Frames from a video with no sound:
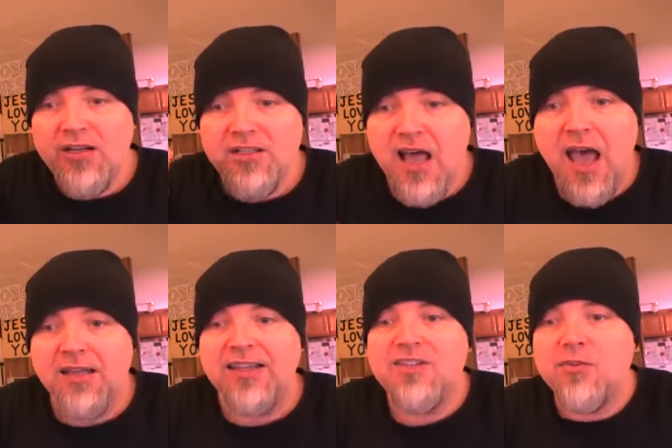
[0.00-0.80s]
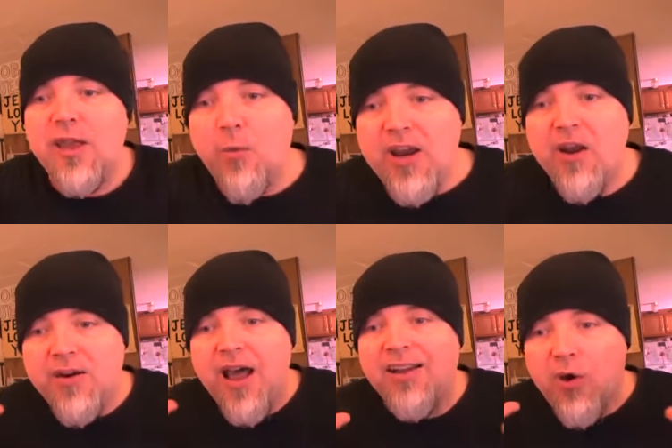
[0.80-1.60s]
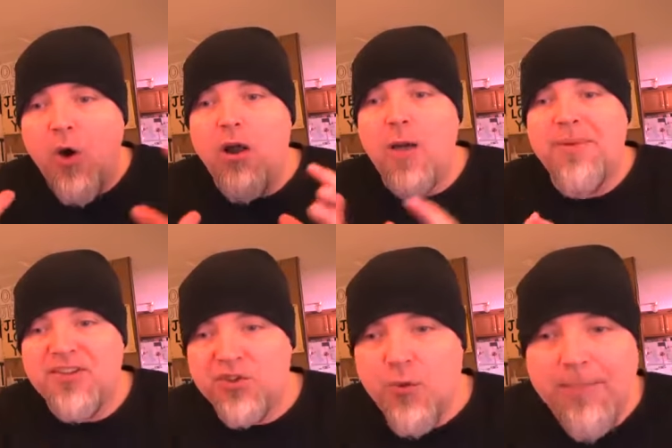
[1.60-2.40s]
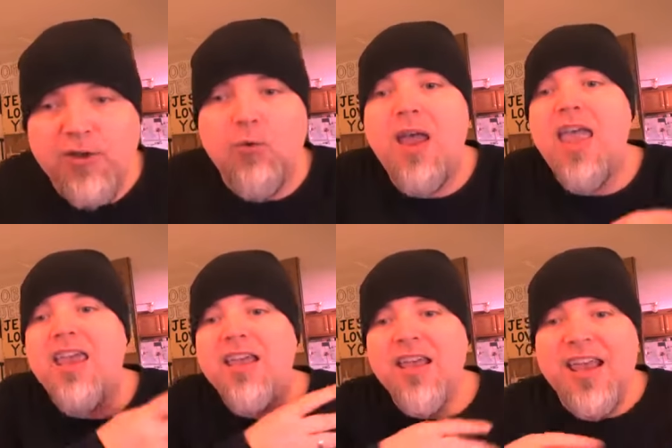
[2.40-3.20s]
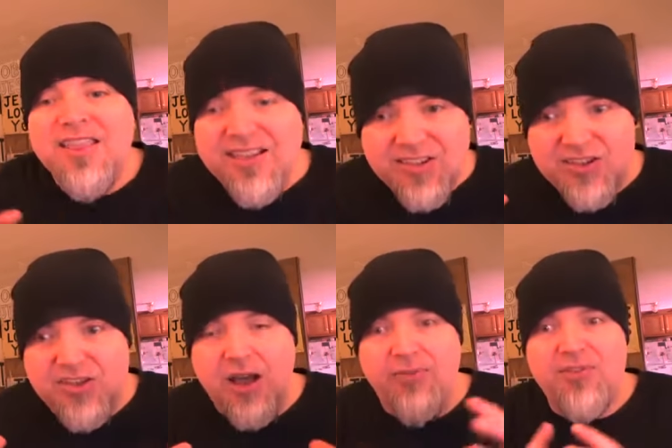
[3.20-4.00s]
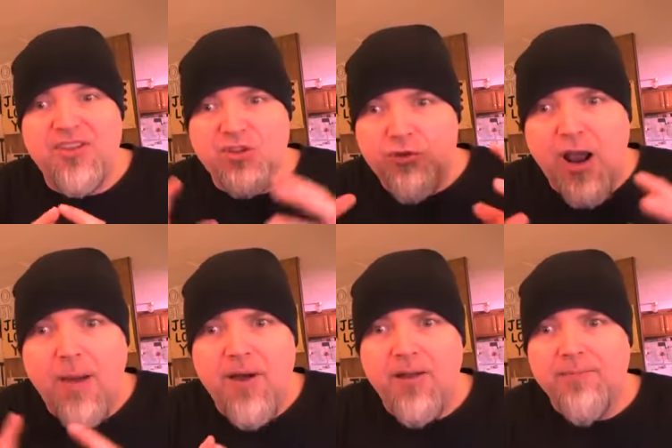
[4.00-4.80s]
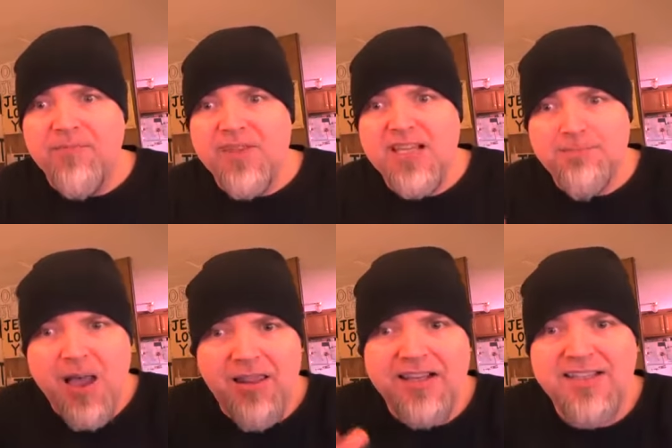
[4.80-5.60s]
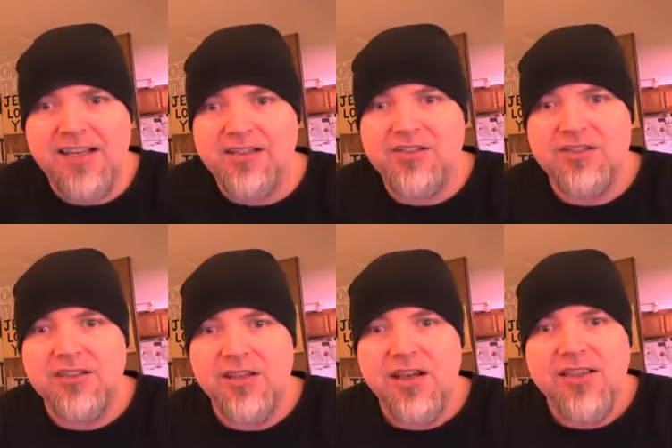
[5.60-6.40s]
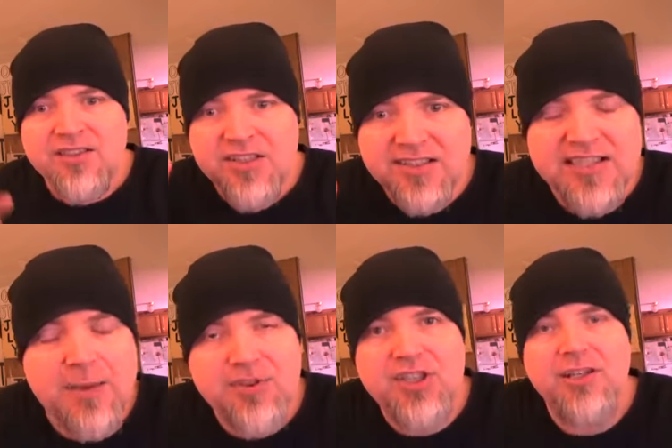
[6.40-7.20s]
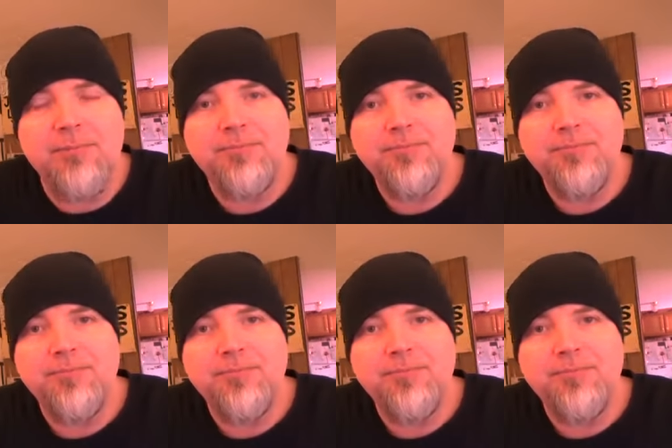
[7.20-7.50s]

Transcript: and godly so that we are not caught up and swept away in this stuff, this drama, these politics, this deception.